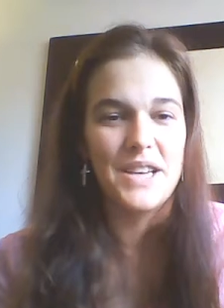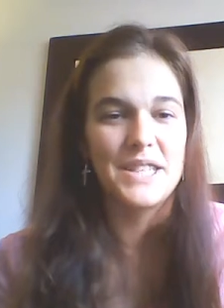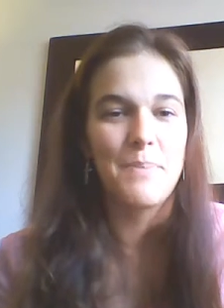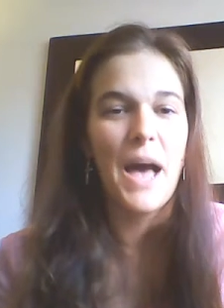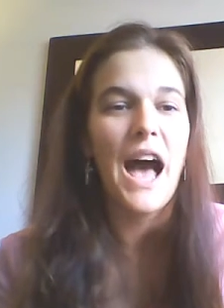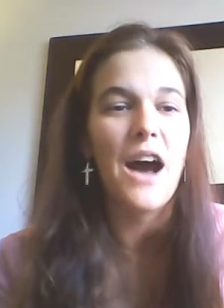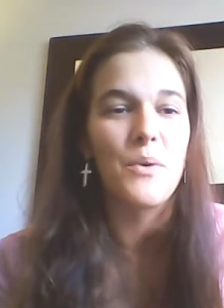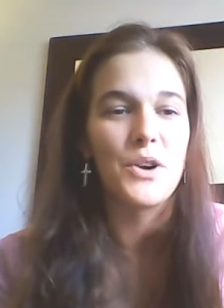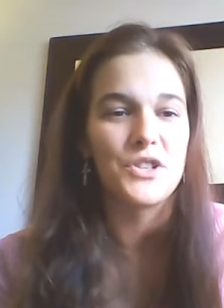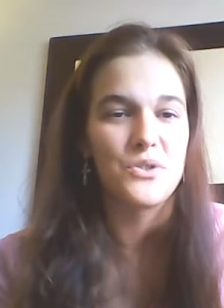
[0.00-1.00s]
his
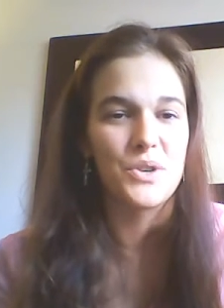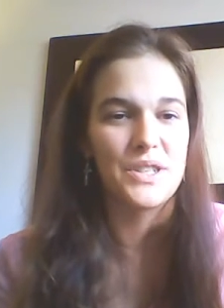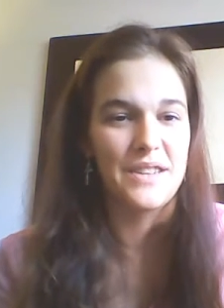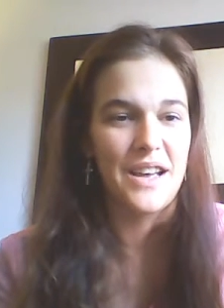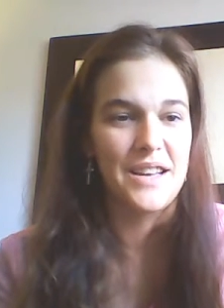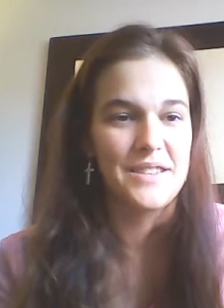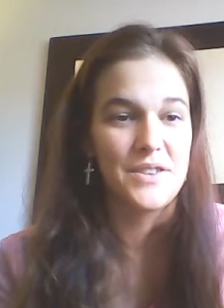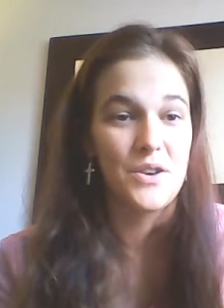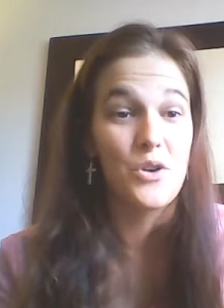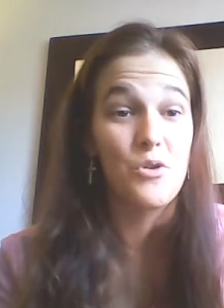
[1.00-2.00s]
power towards
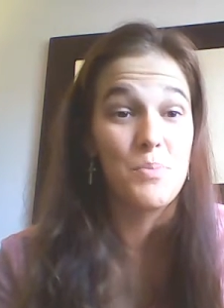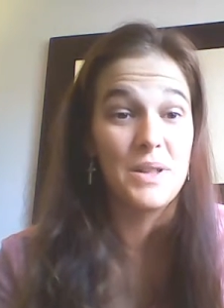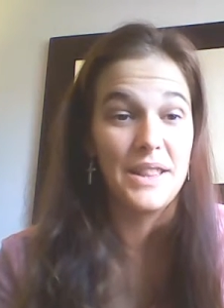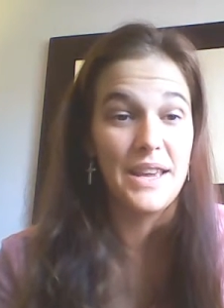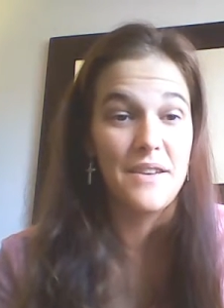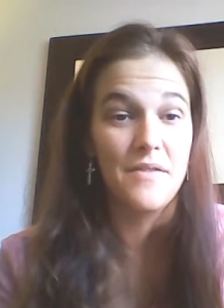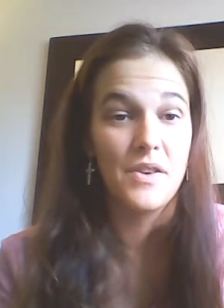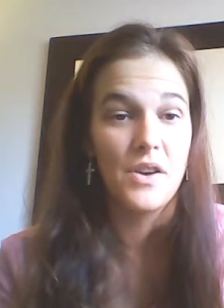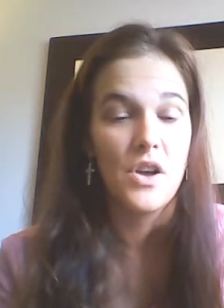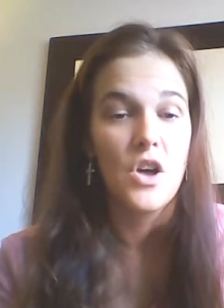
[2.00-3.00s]
us who believe,
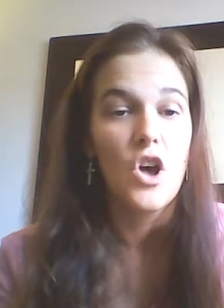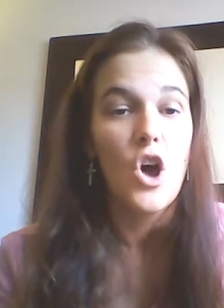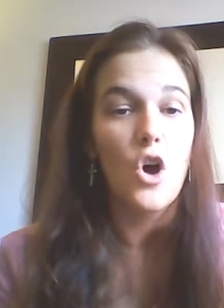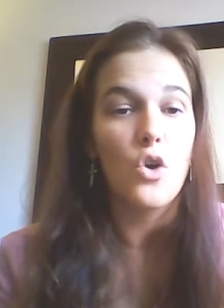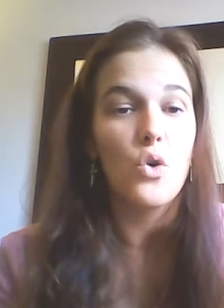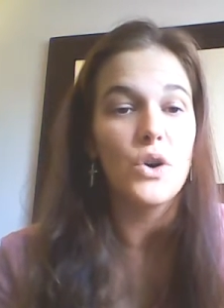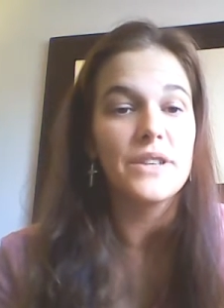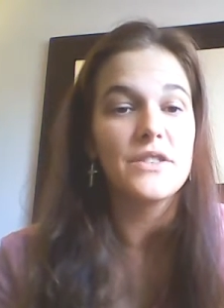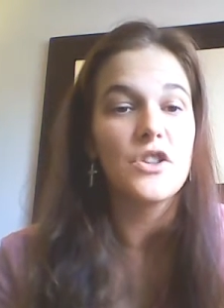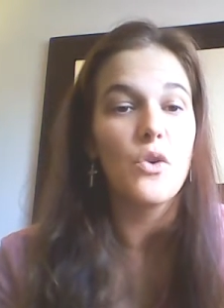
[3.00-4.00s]

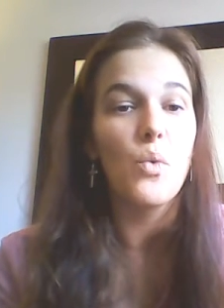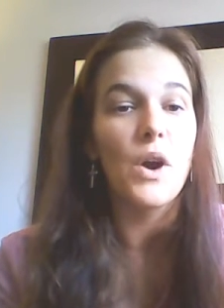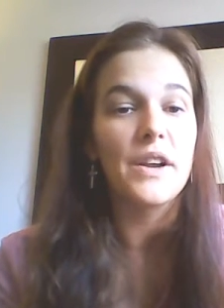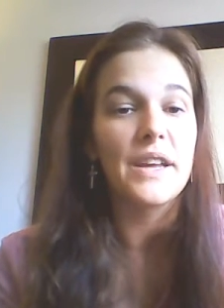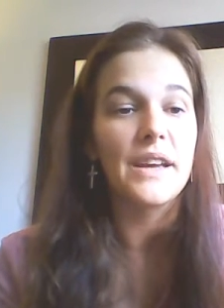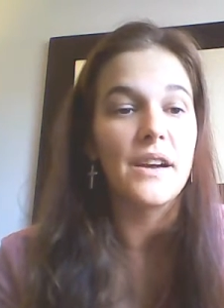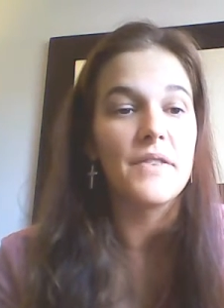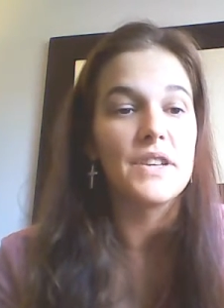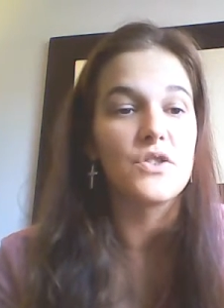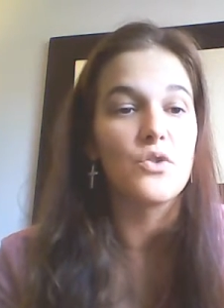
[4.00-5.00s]
according to the working of
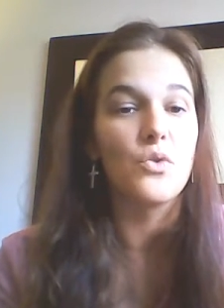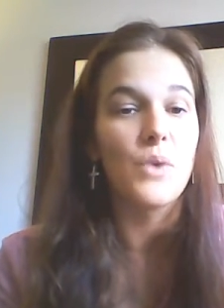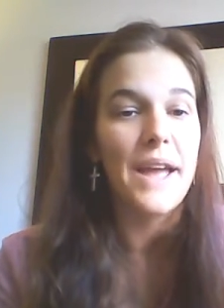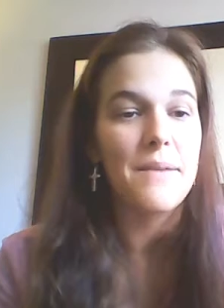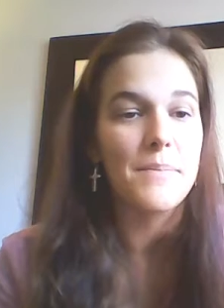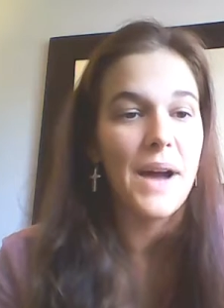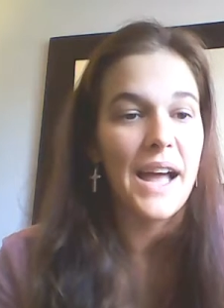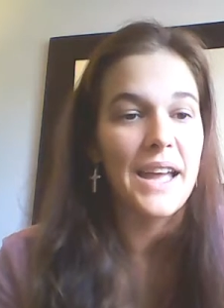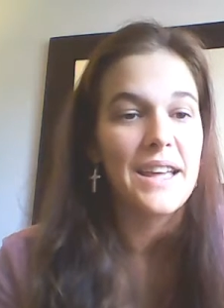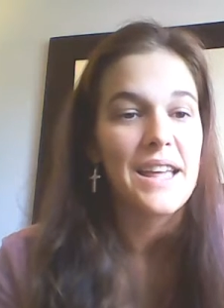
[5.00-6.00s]
his great
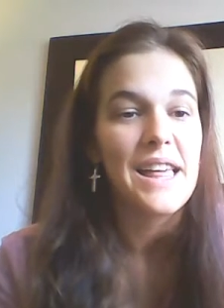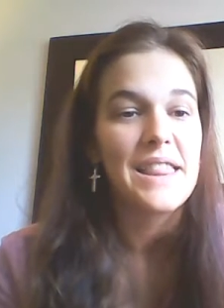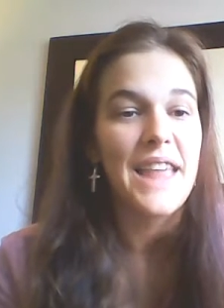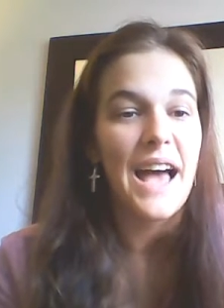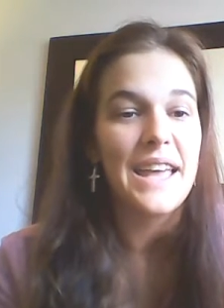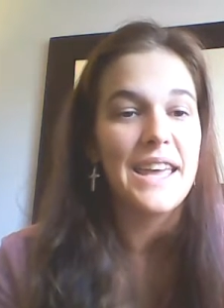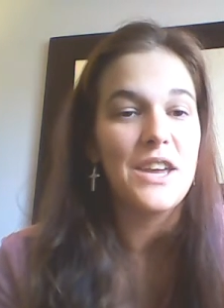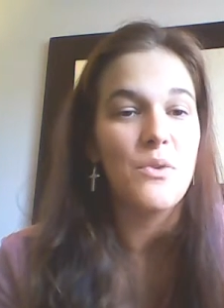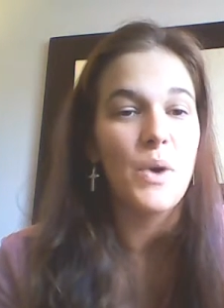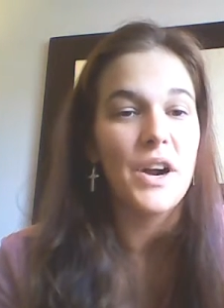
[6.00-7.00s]
might that
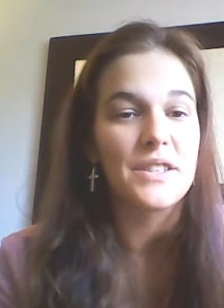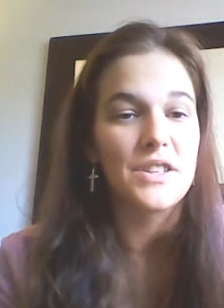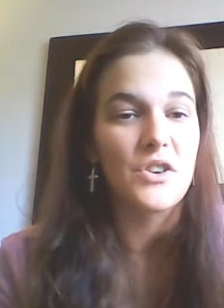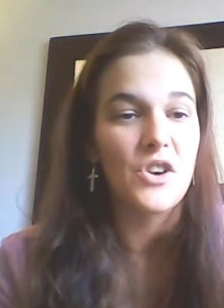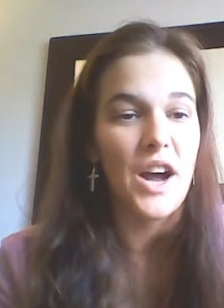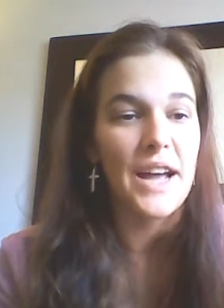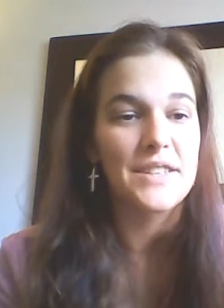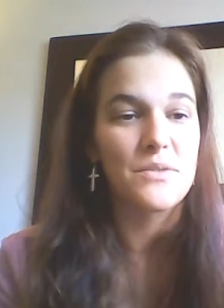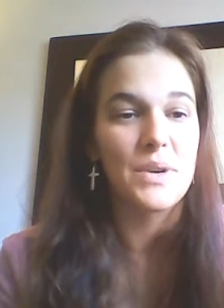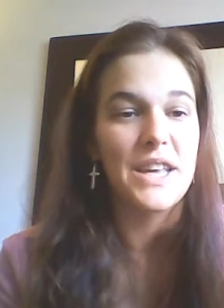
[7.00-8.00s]
he worked in
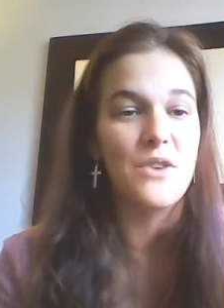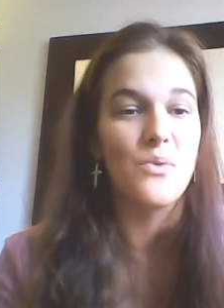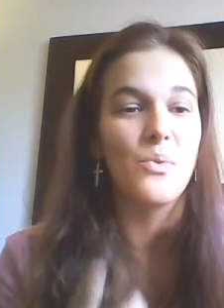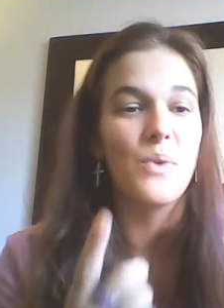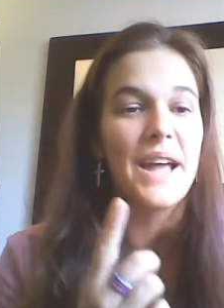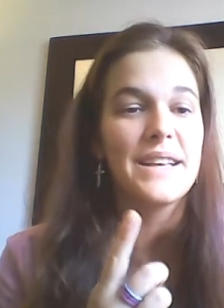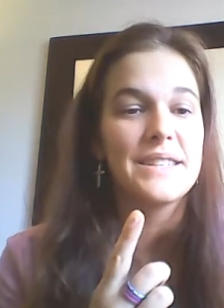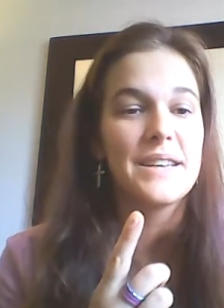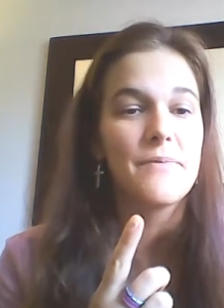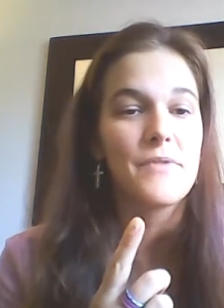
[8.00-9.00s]
Christ when he
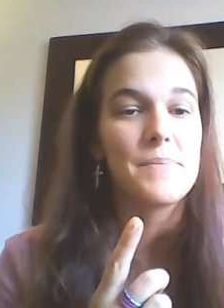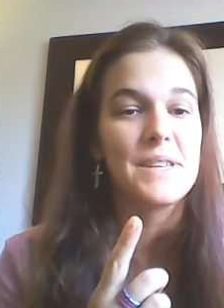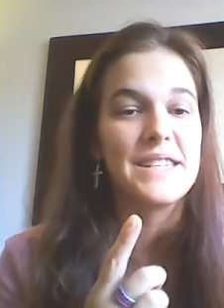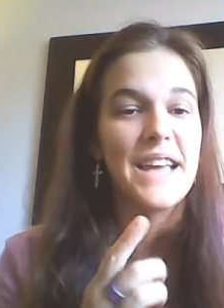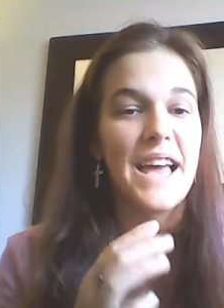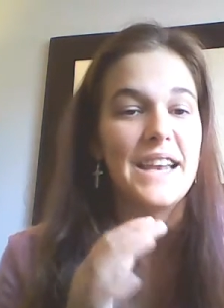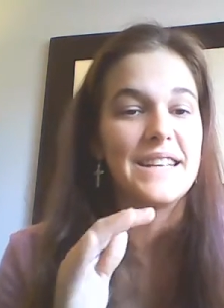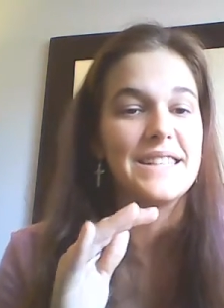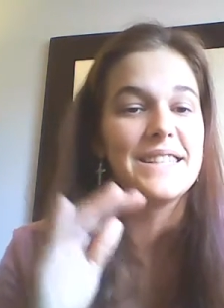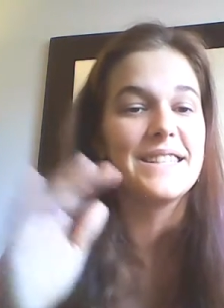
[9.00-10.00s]
raised him from the dead
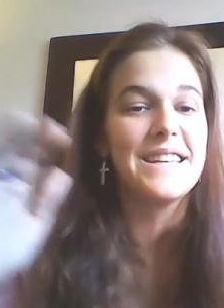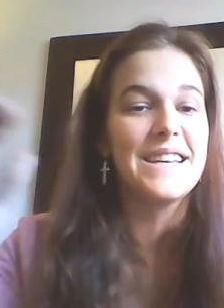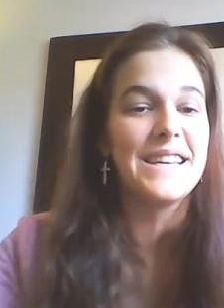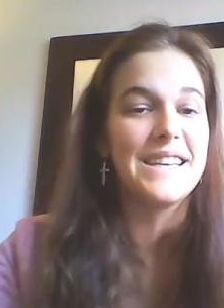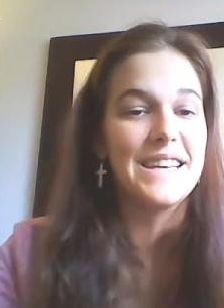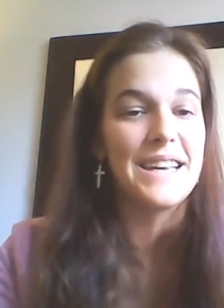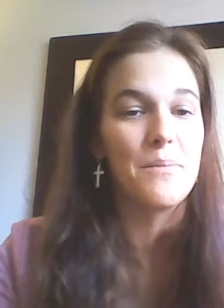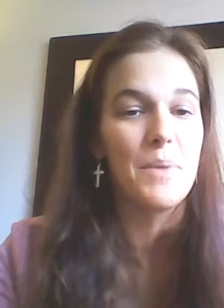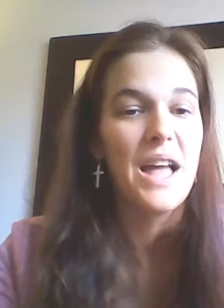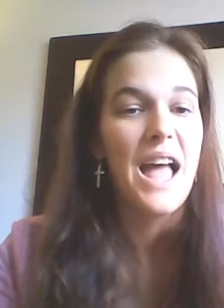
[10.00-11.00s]
and seated
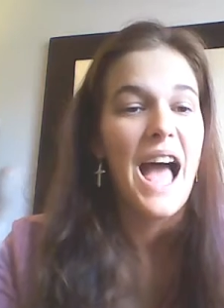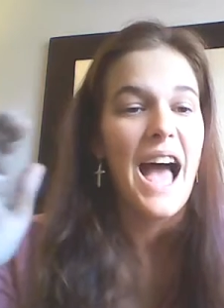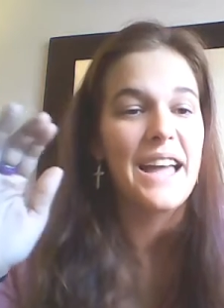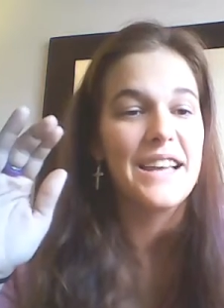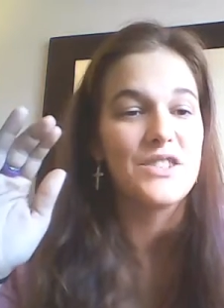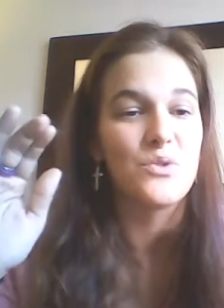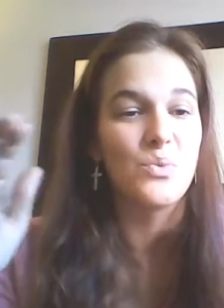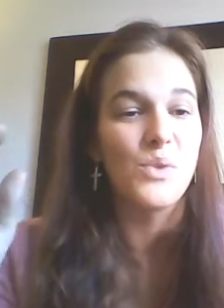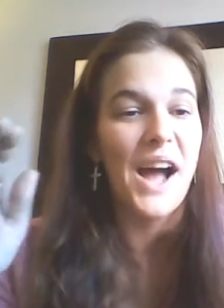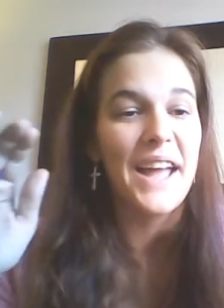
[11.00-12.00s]
him at his
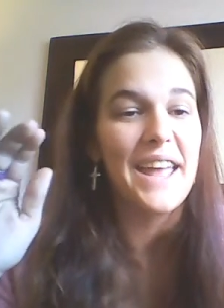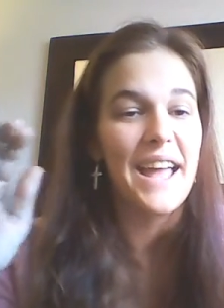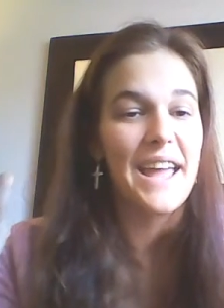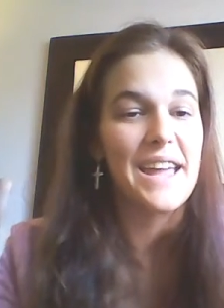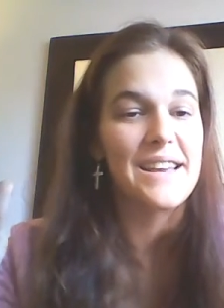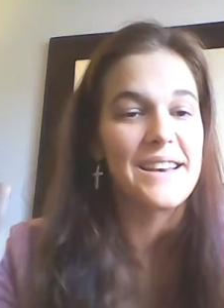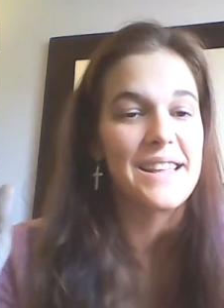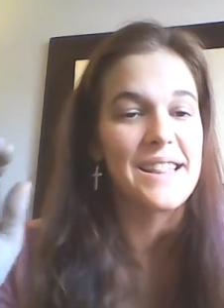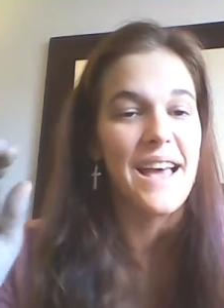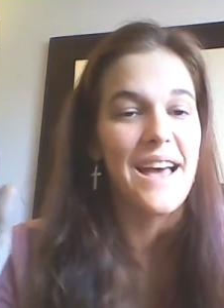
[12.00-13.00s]
right hand
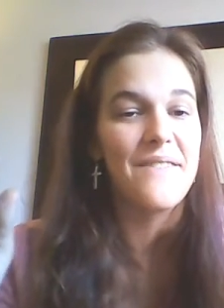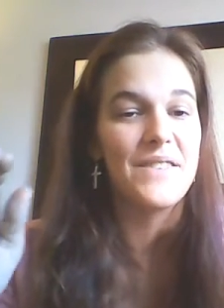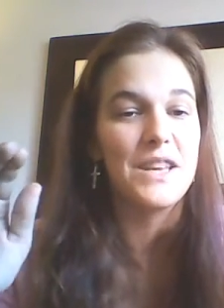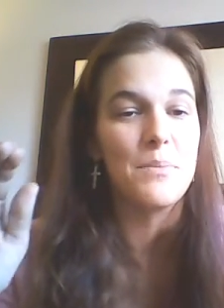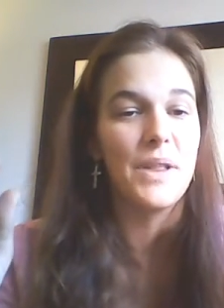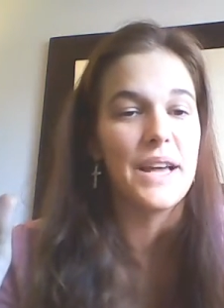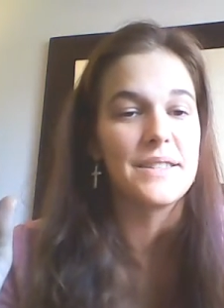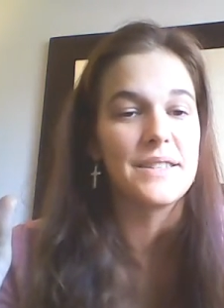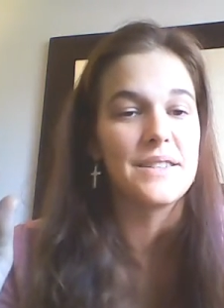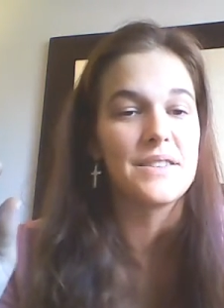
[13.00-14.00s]
in the heavenly
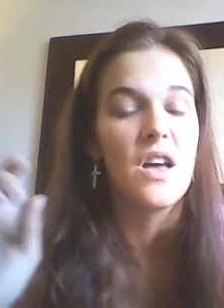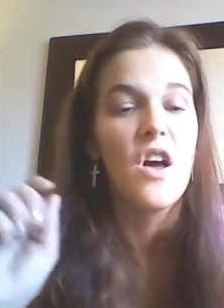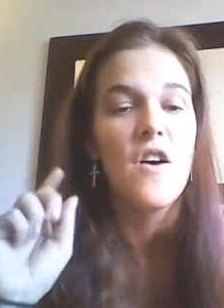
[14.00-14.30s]
places?